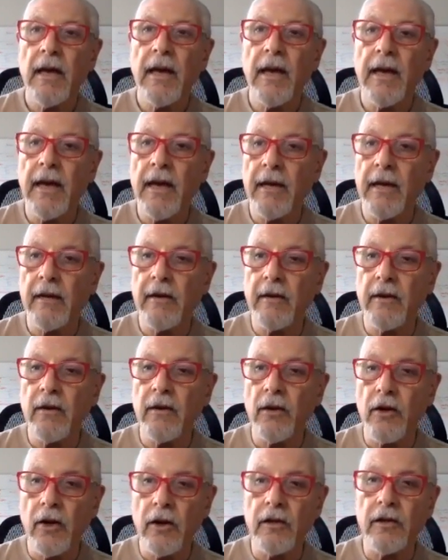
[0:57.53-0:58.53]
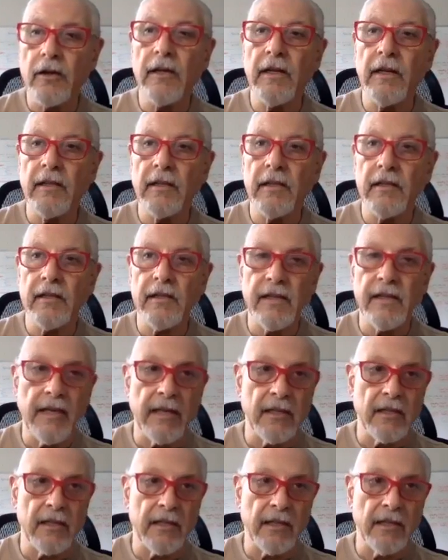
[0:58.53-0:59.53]
and not in the
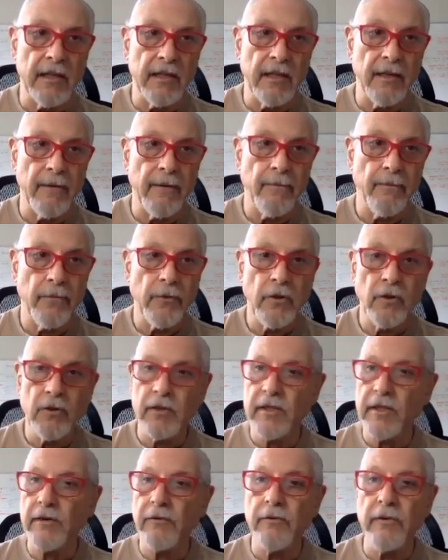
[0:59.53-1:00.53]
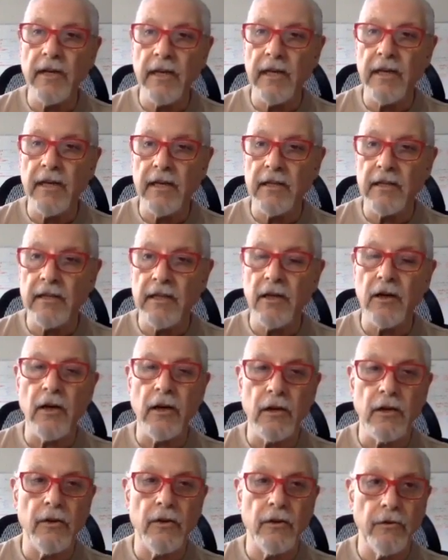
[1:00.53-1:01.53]
scarcity, because there really is a
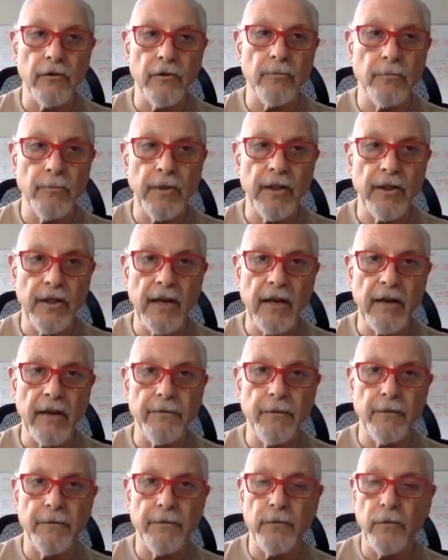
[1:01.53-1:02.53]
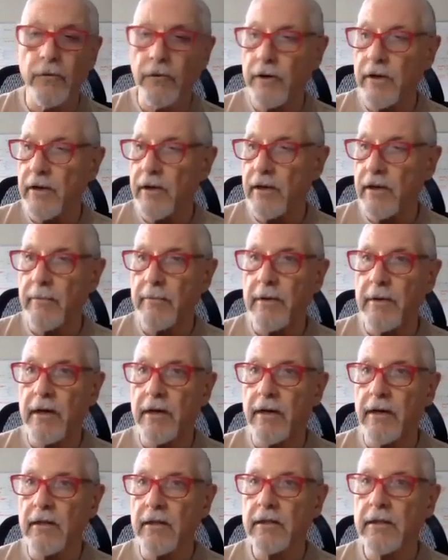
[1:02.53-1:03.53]
lot to be thankful for in the
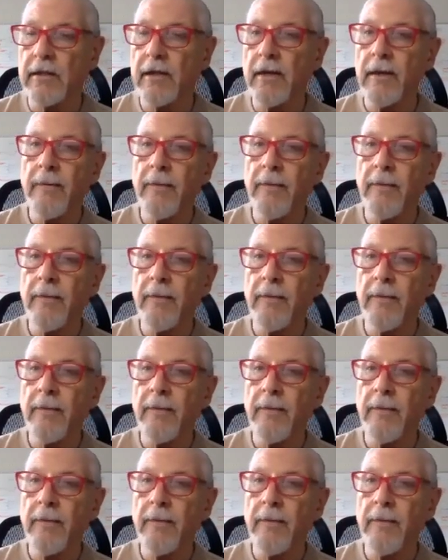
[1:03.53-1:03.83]
abundance.